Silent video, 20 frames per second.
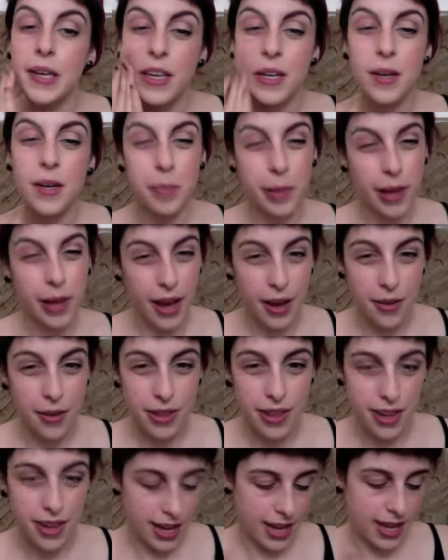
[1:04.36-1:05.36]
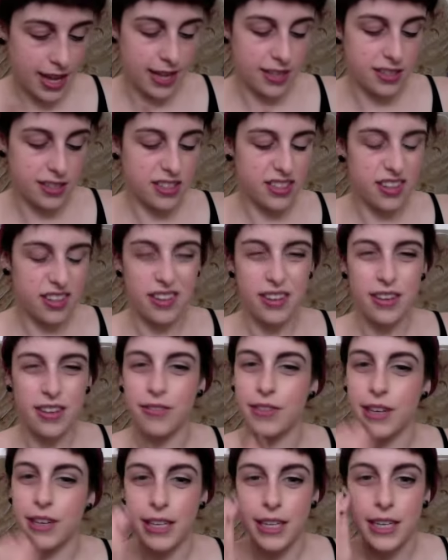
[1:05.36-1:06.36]
can apply it with your hands, so you don't
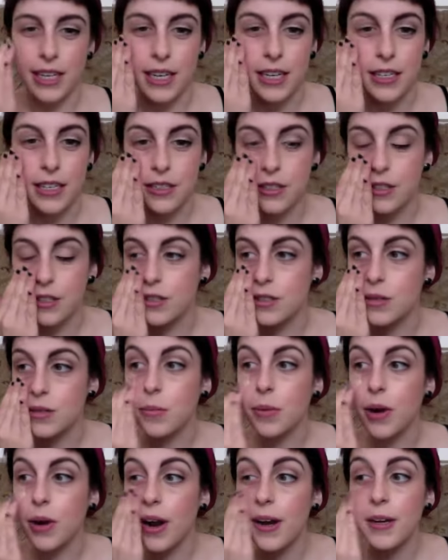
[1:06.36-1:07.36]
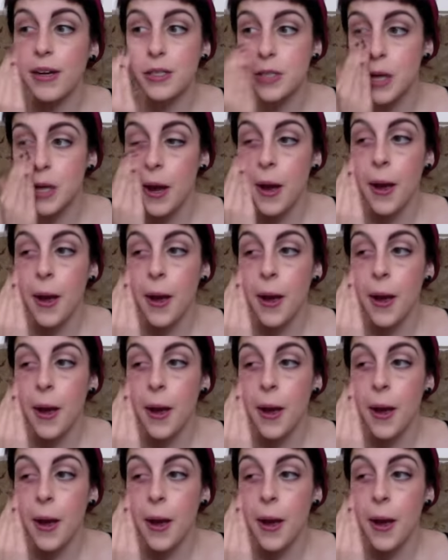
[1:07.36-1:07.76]
really need to use a brush.